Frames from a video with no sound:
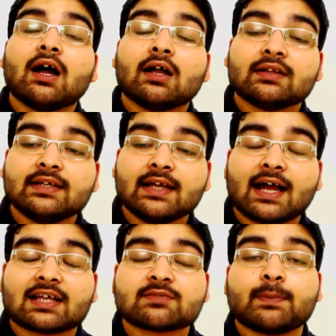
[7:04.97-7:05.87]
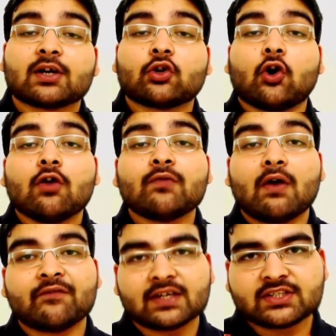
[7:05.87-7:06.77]
the aspect of
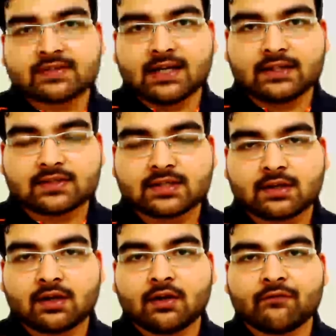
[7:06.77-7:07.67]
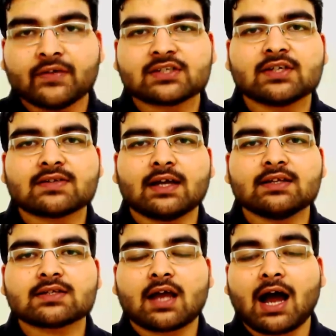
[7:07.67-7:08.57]
fixed signs. Fixed
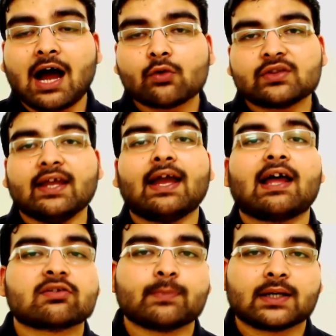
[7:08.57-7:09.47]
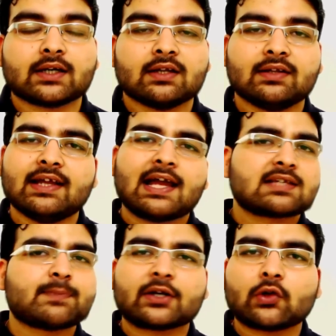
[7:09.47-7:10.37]
signs, how they aspect? They
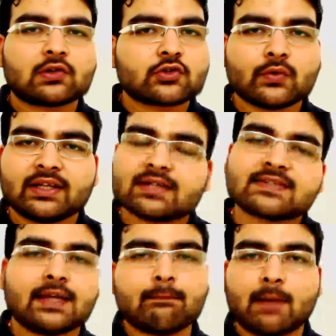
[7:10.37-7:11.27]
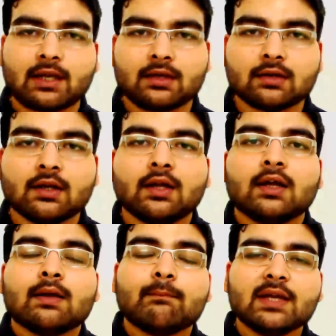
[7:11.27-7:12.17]
aspect also in the same manner.
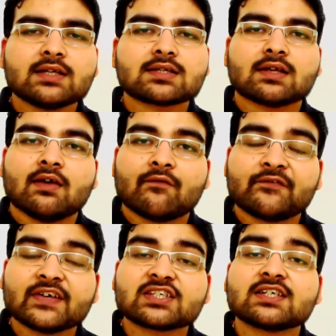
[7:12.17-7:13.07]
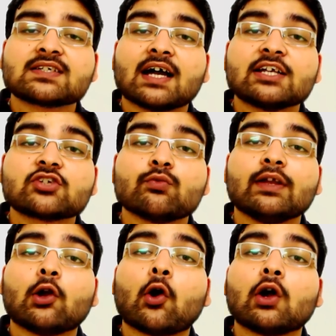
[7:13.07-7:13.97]
Means fixed signs will
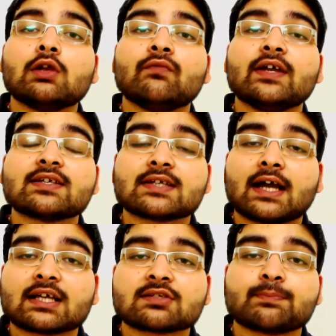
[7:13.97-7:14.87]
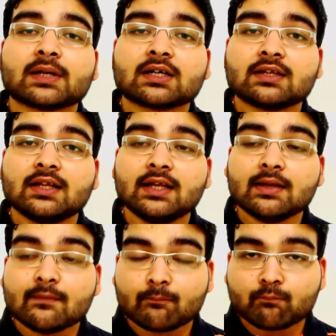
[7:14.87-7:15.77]
always aspect
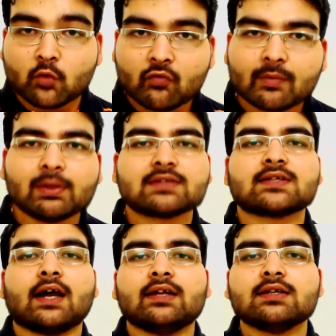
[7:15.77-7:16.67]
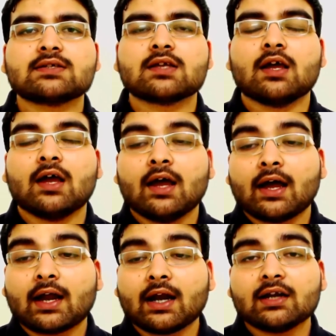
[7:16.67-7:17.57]
the movable signs
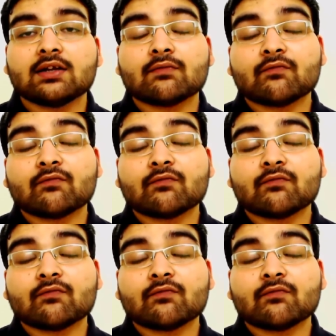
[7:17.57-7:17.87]
and